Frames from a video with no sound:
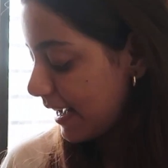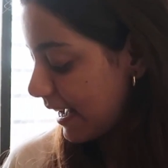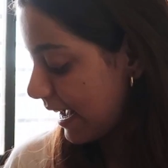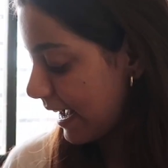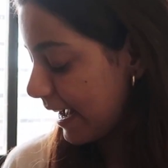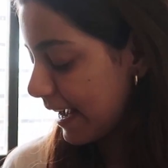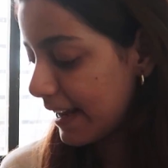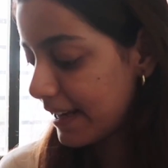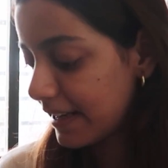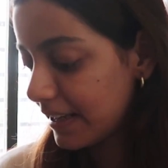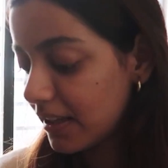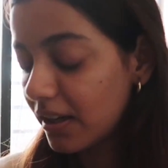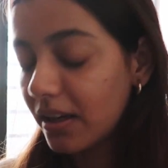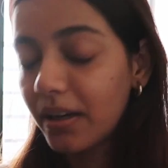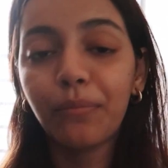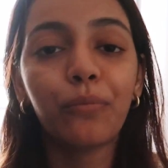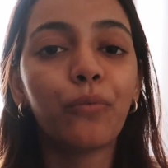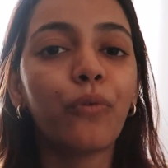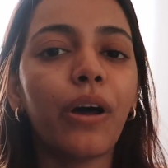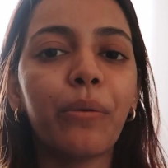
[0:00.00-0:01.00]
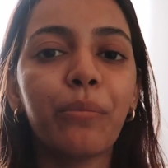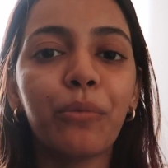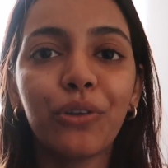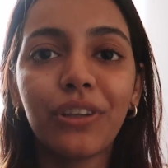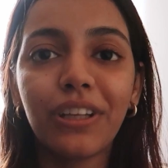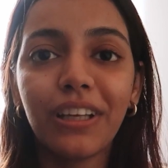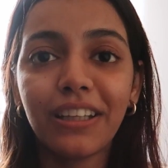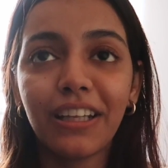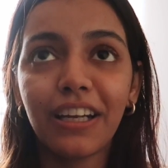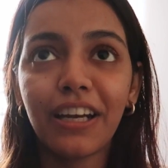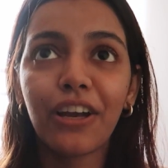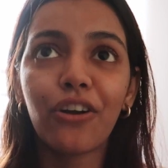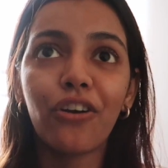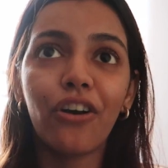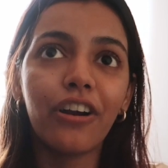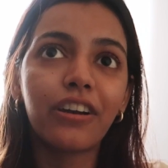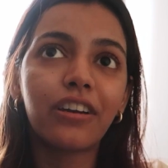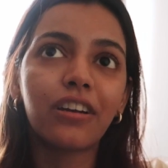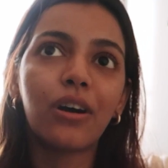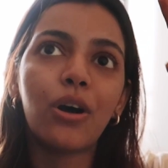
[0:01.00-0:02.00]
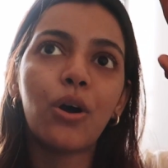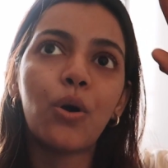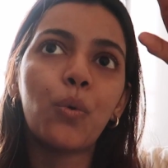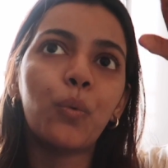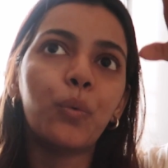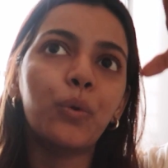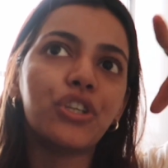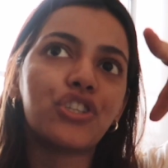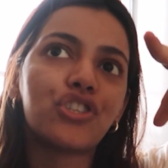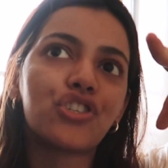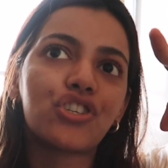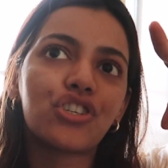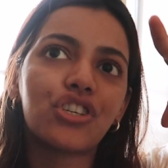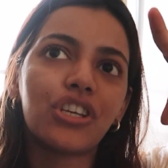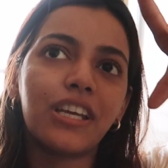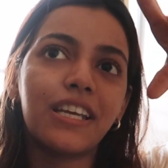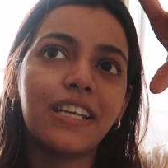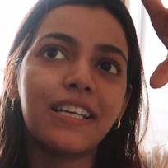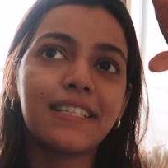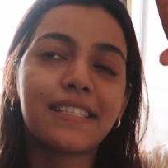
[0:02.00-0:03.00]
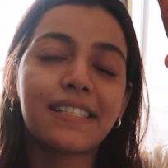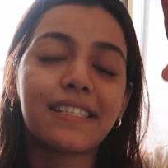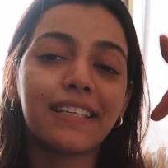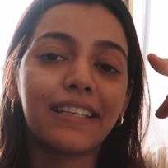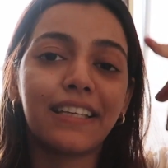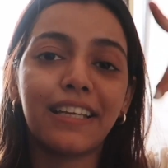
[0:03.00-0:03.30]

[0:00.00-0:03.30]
And one more thing that I got, which is